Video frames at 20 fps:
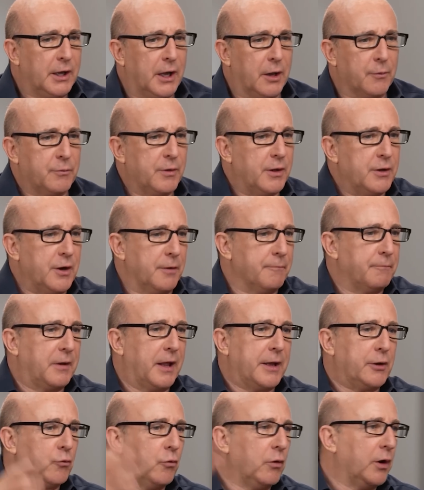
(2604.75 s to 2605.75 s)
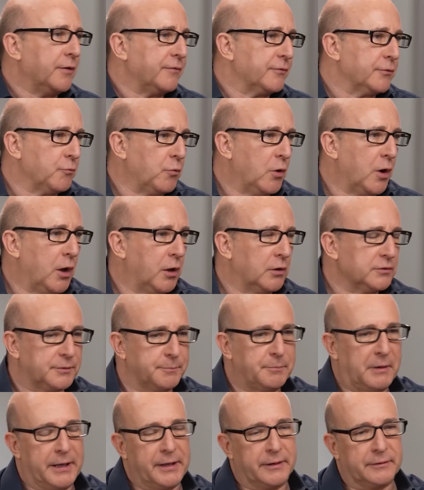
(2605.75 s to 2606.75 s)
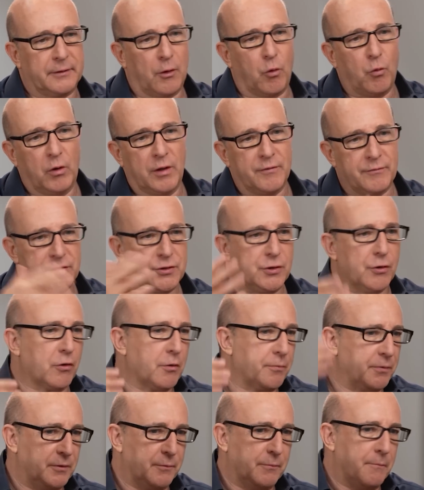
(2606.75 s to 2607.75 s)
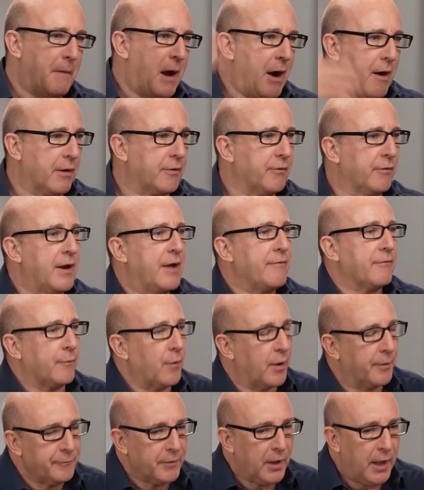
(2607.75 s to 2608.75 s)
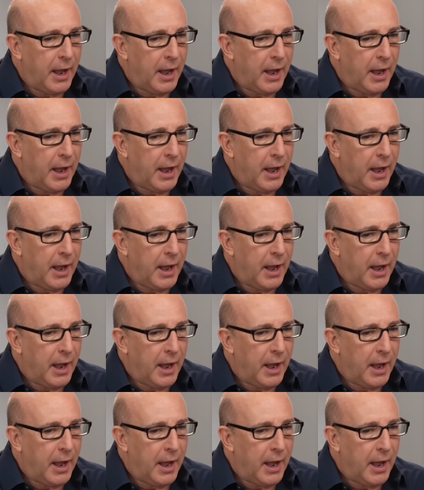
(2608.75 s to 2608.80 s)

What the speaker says: It played all over the world. It played all over Europe and America and everywhere.